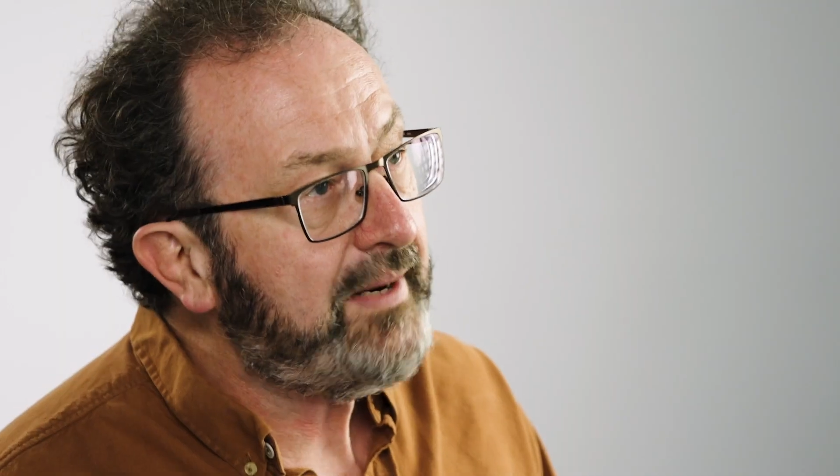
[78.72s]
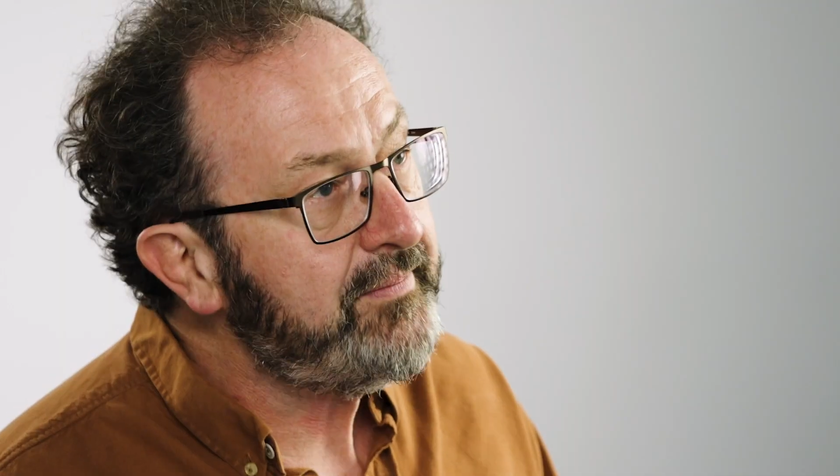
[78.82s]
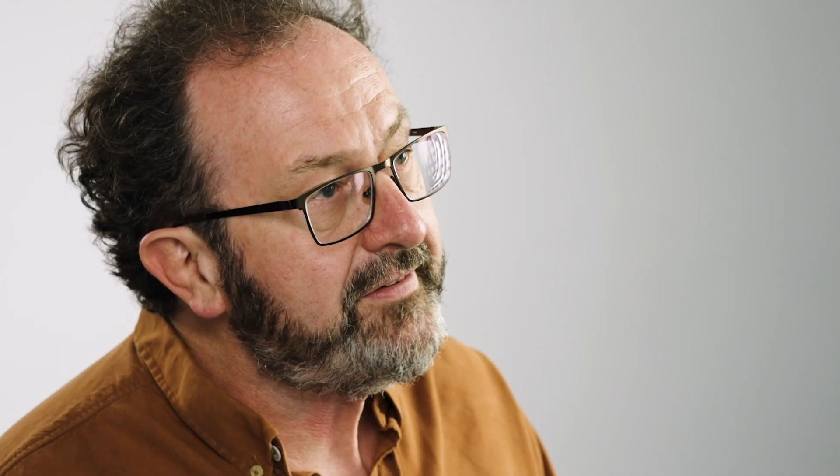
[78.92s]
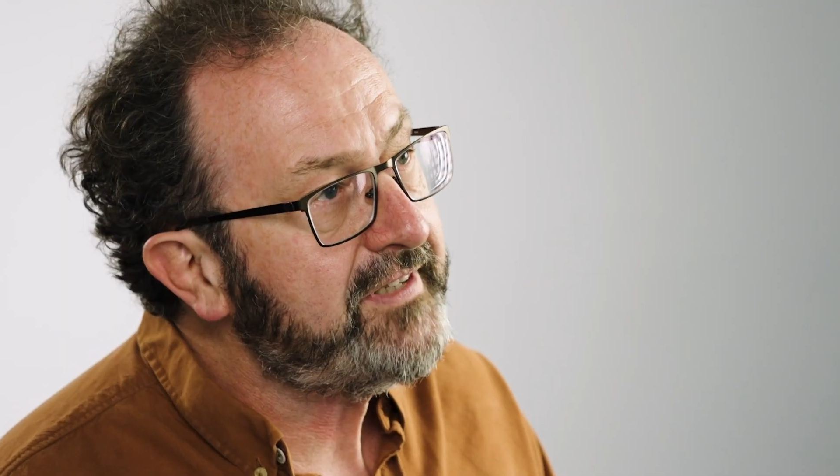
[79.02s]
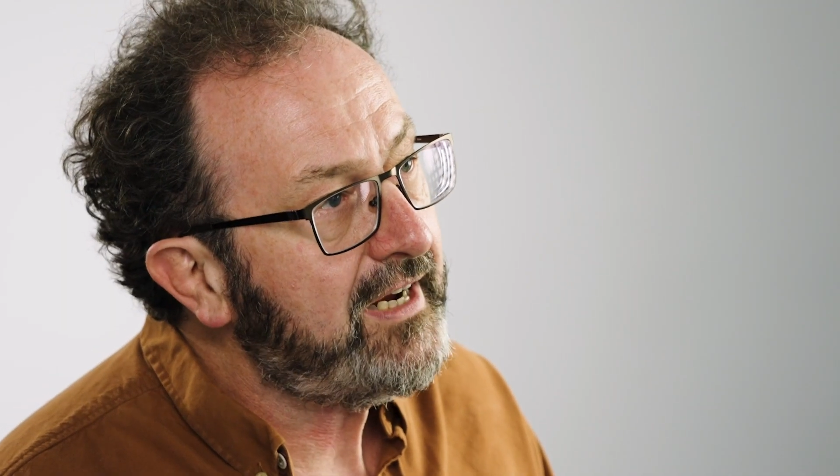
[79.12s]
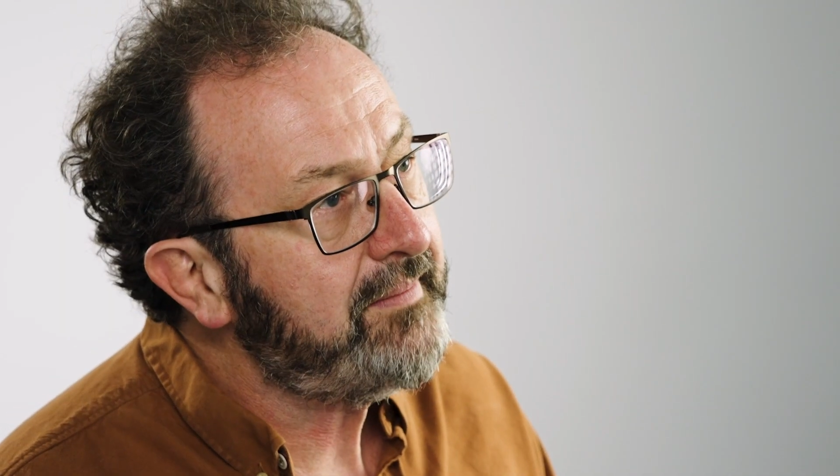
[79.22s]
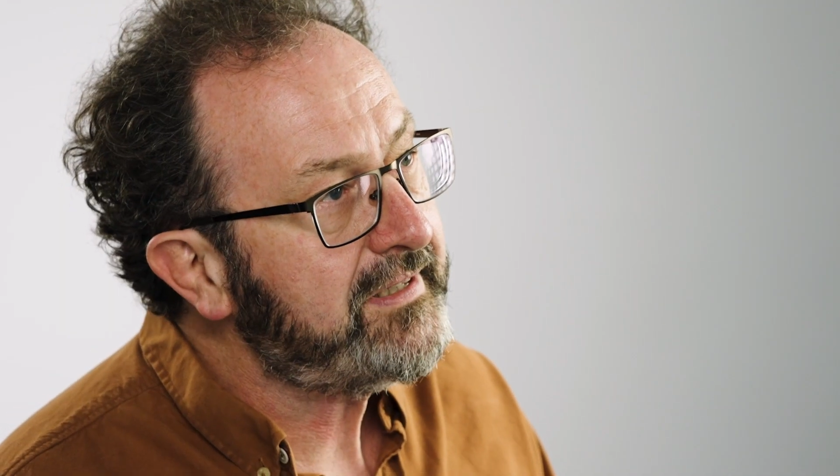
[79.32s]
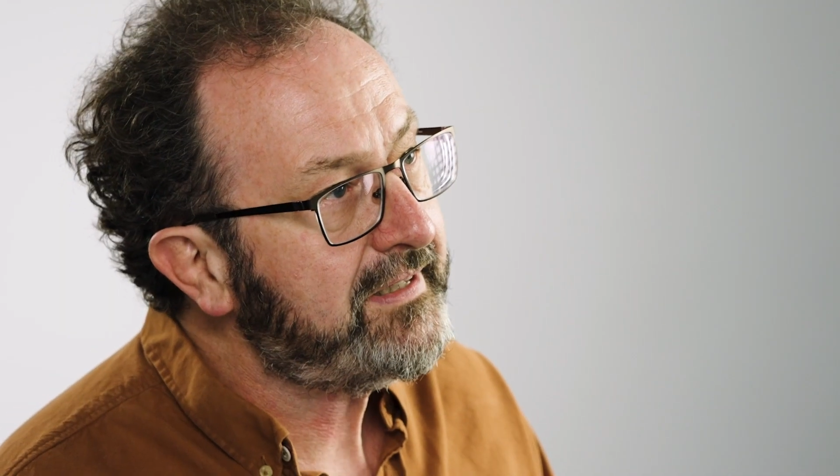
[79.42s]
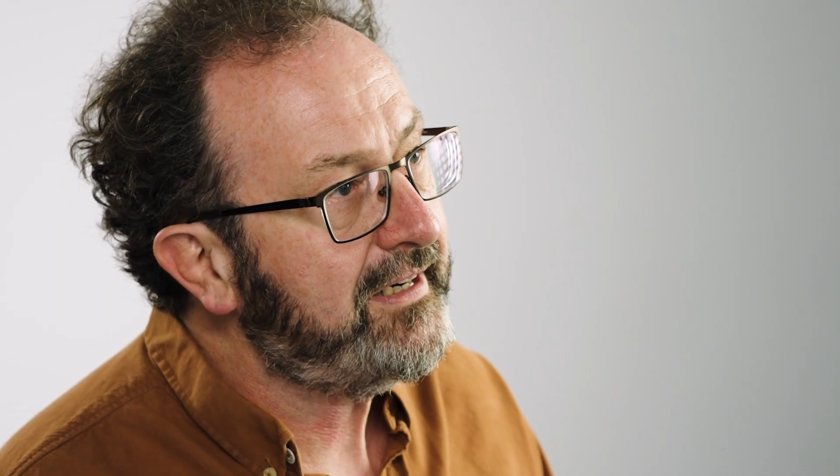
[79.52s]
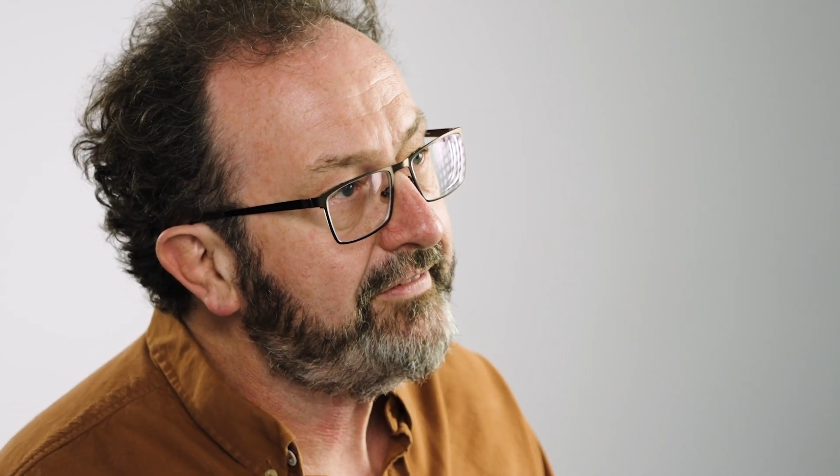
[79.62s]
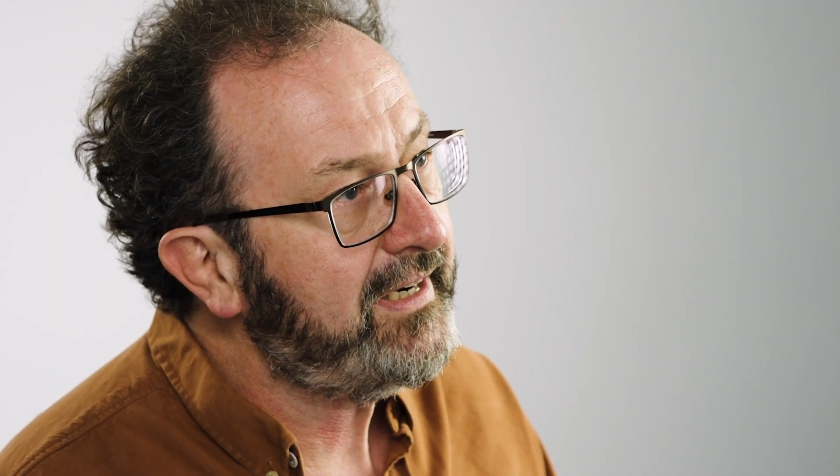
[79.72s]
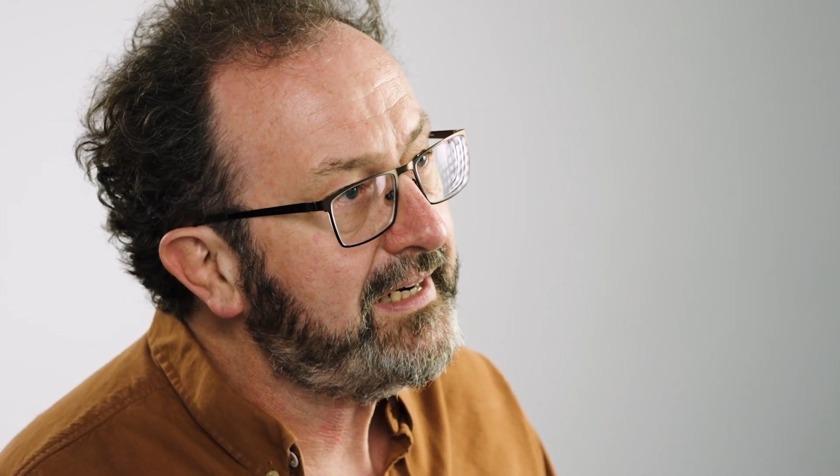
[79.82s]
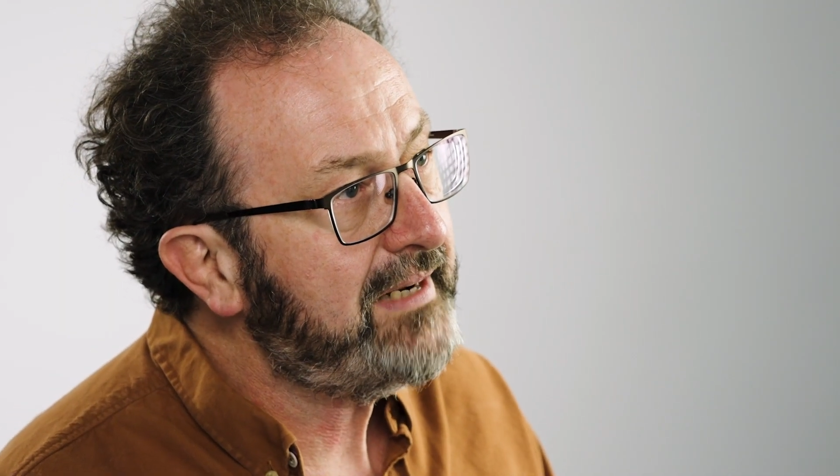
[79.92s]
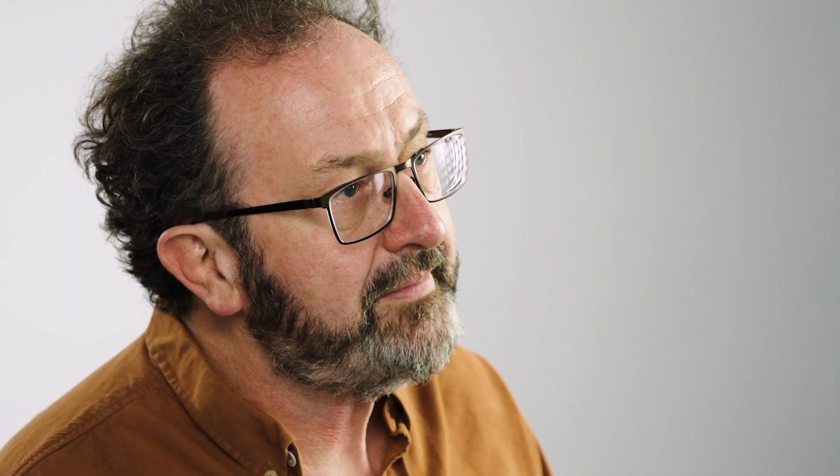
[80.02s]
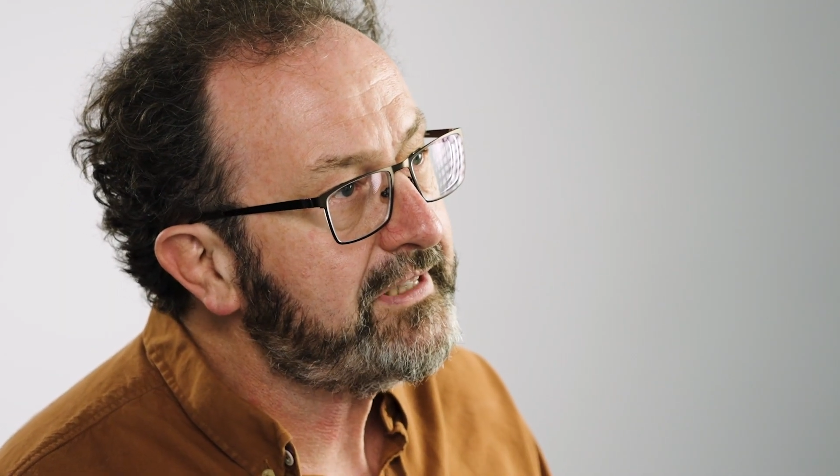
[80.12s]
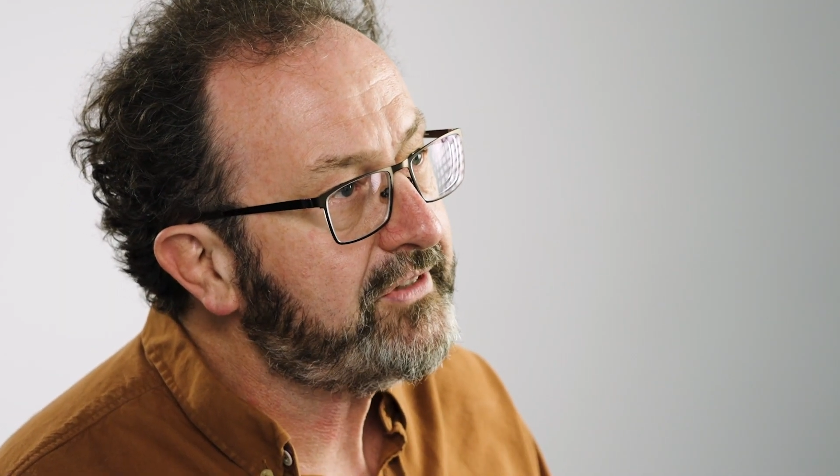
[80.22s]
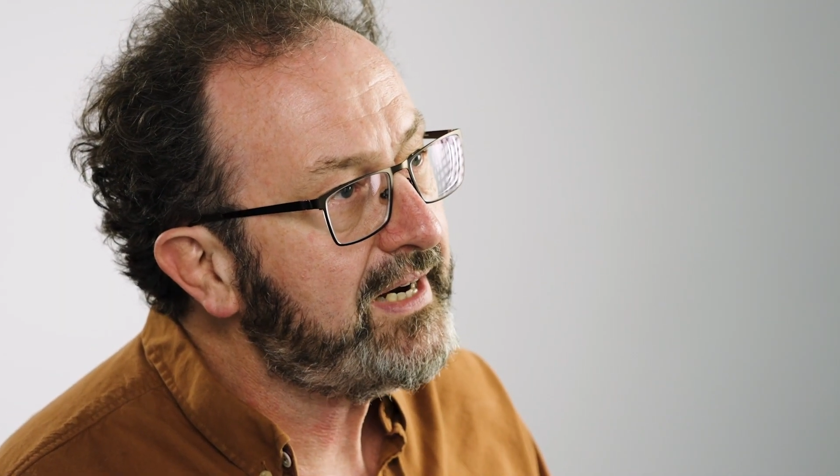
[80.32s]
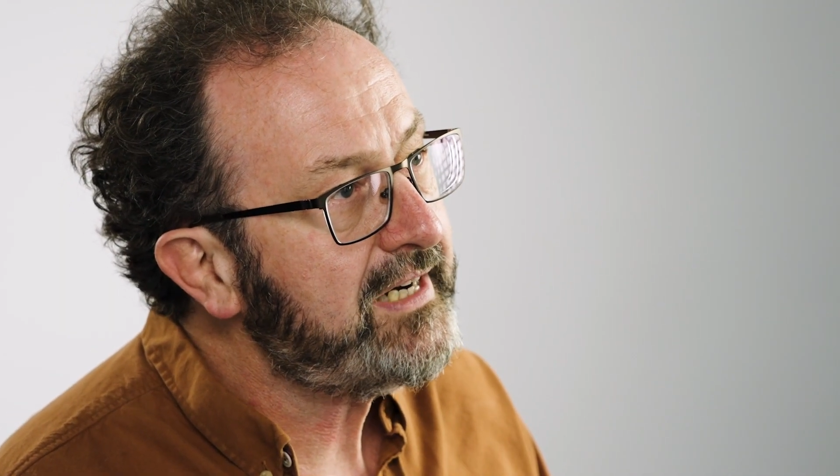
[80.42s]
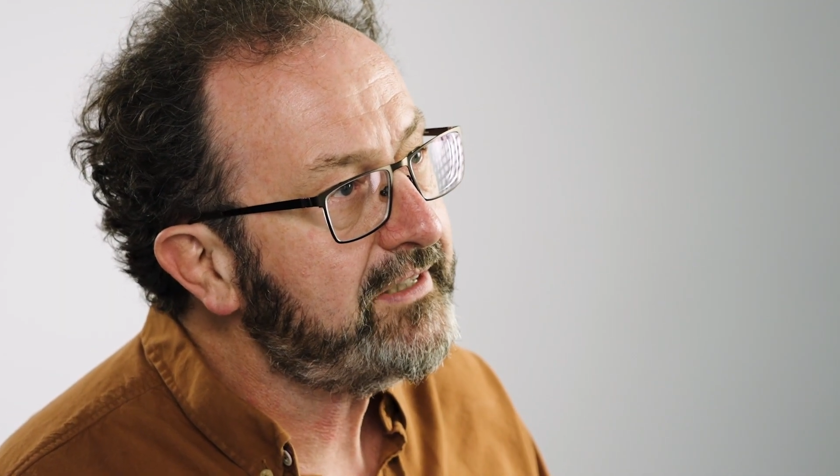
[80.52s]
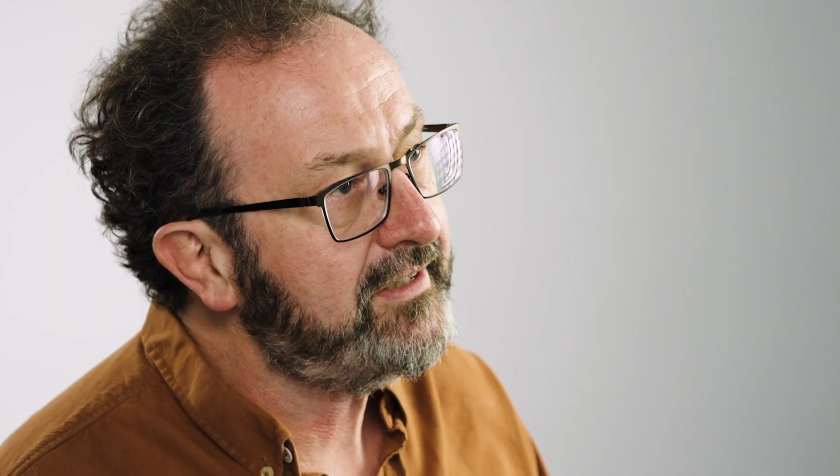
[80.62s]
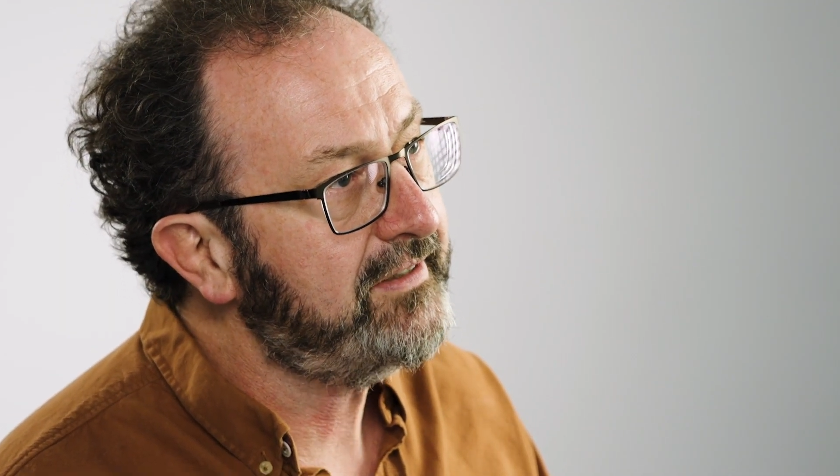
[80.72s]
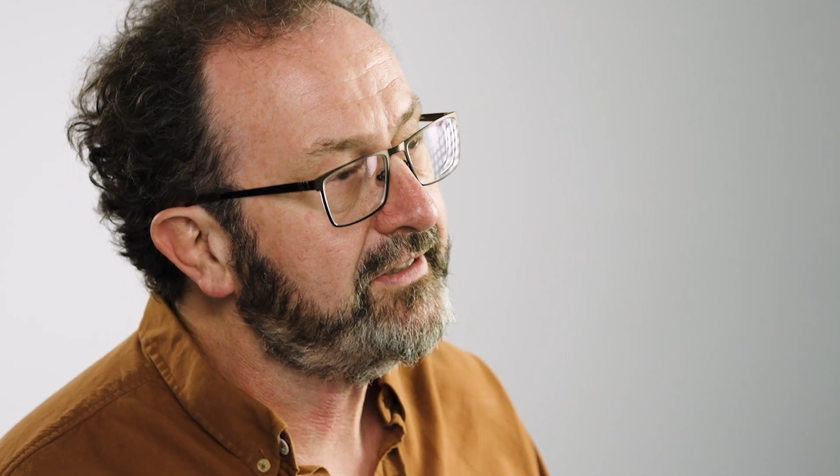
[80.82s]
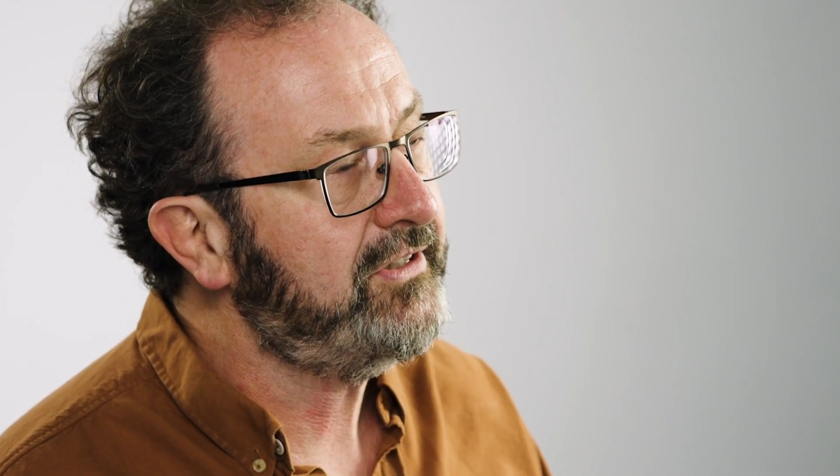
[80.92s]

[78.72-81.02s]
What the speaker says: number of times that I've done a demonstration